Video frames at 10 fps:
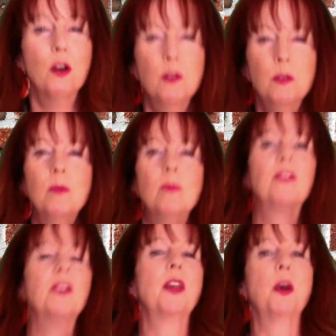oomph
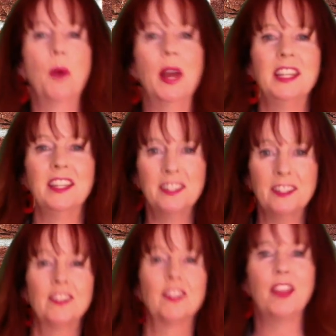that went
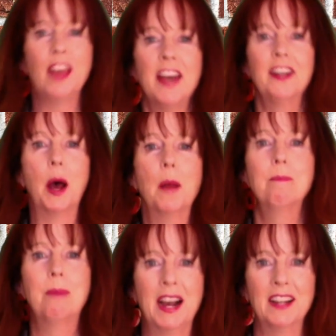into that
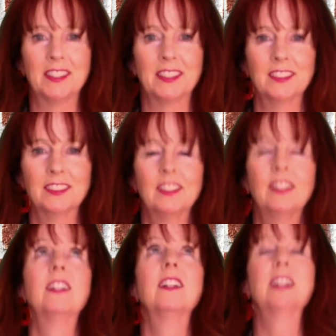unboxing.
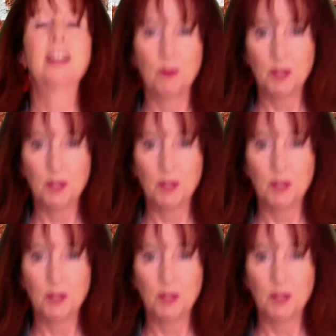It was